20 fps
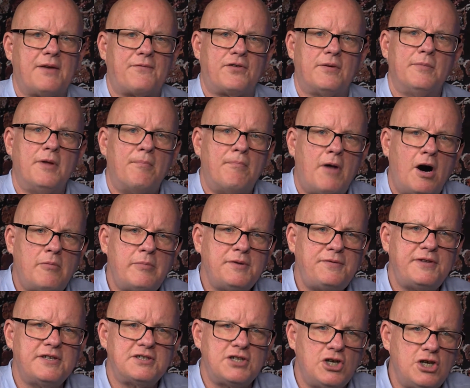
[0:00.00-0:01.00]
from the moment
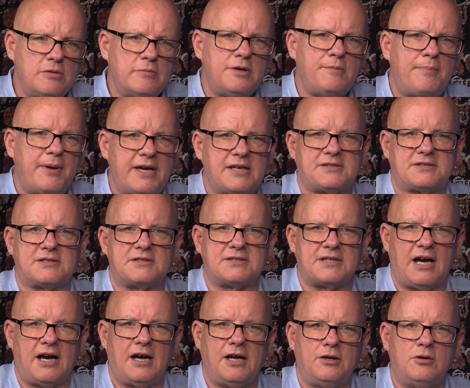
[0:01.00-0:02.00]
this human
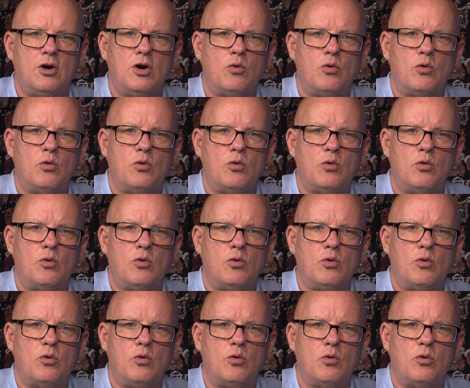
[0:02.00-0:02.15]
pesticide